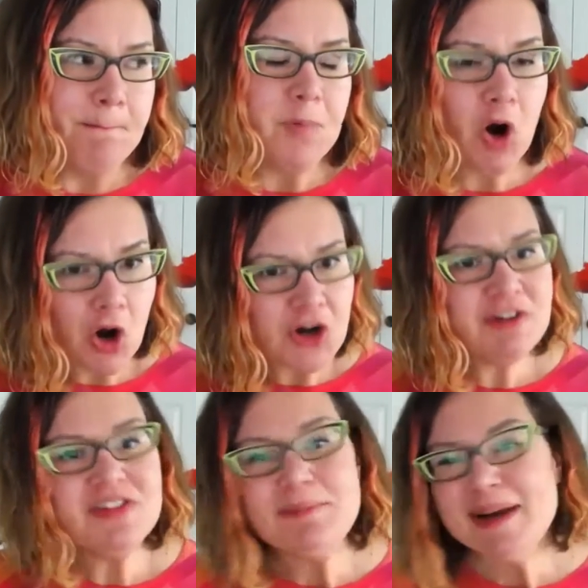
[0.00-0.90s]
part
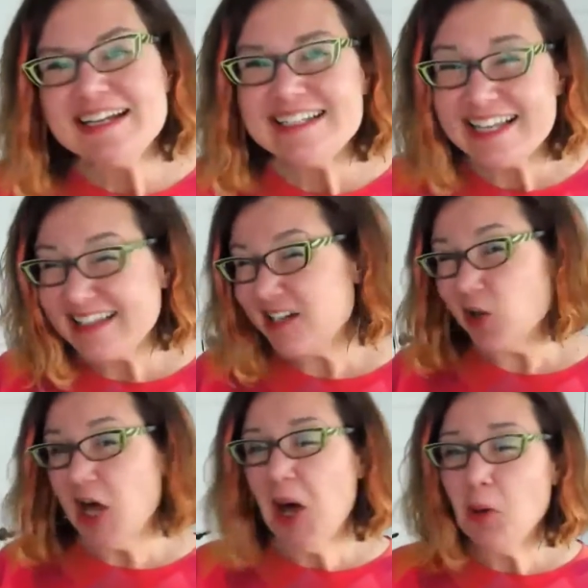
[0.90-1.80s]
of the mindset that'll
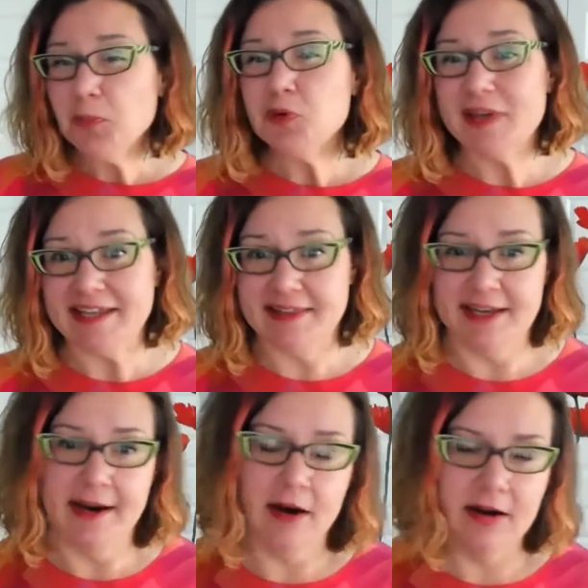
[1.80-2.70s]
help you get
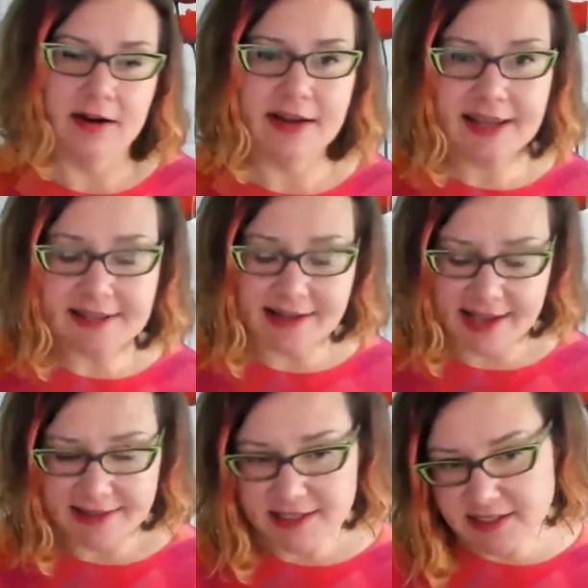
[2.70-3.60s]
there. And
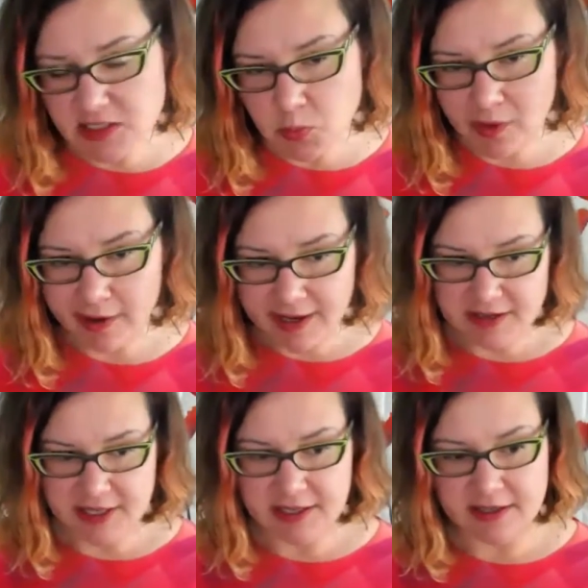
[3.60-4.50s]
and this is where I
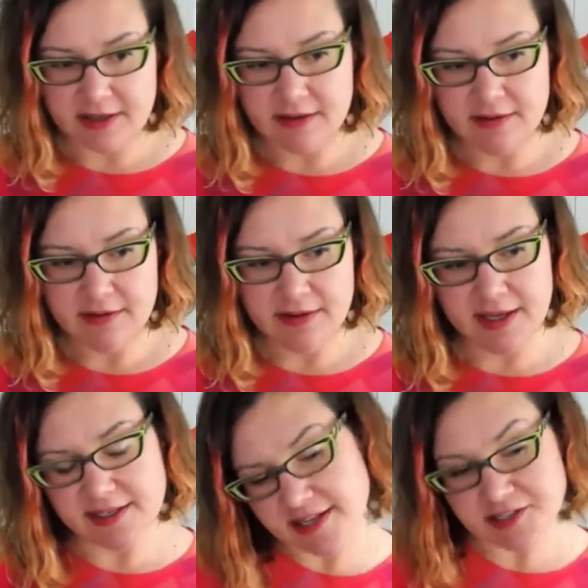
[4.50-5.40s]
think
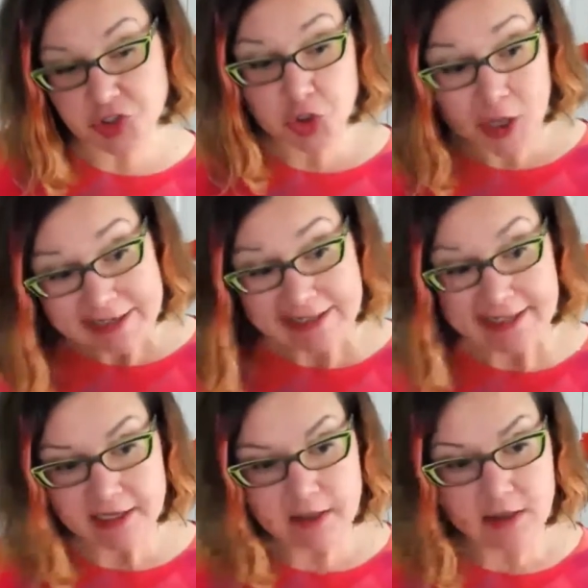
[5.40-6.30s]
it, it's
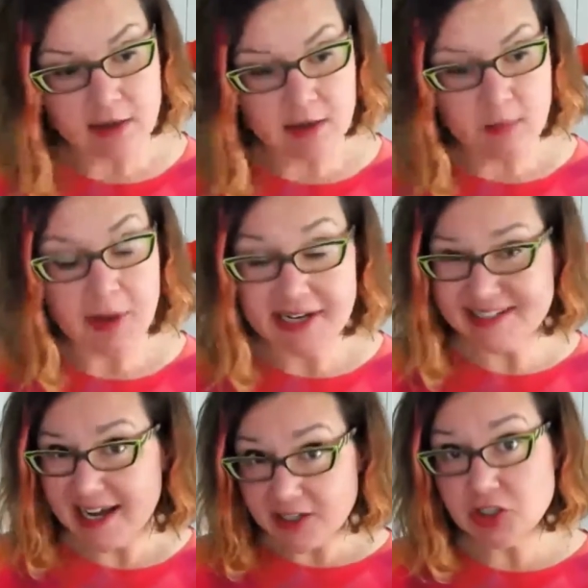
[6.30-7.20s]
tricky, but it's
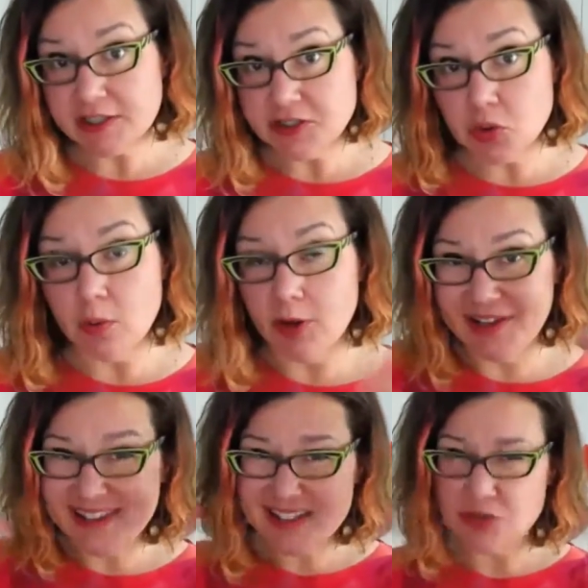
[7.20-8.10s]
actually doable.
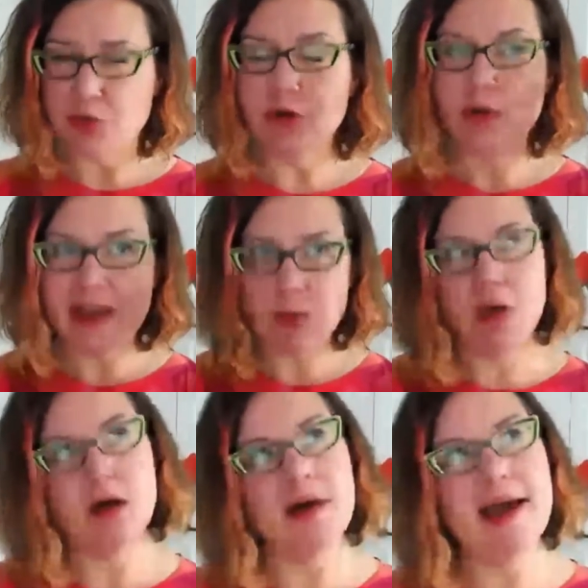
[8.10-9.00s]
And this is sort of okay.
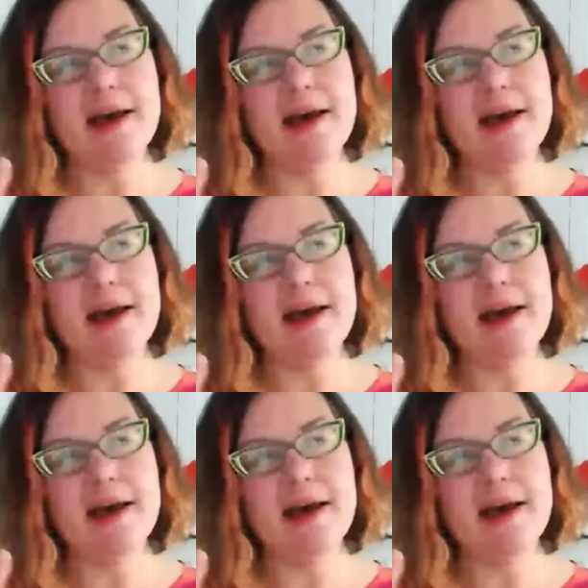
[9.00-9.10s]
Well,